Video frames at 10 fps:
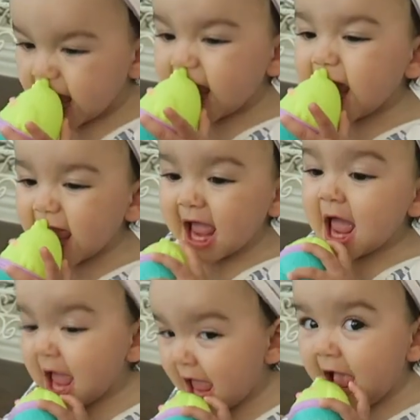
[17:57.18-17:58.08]
day for her to come
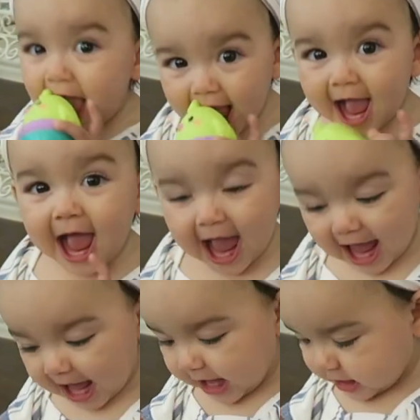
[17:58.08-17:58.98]
home, and she's
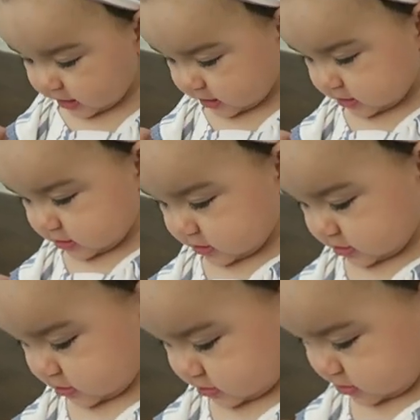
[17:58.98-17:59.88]
here
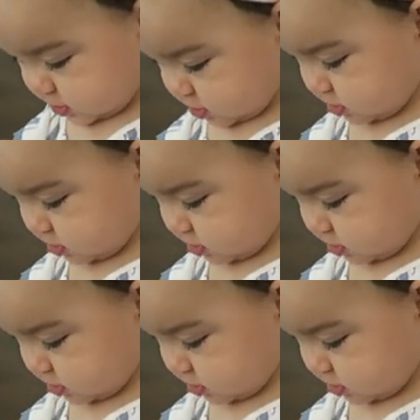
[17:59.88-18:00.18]
and she's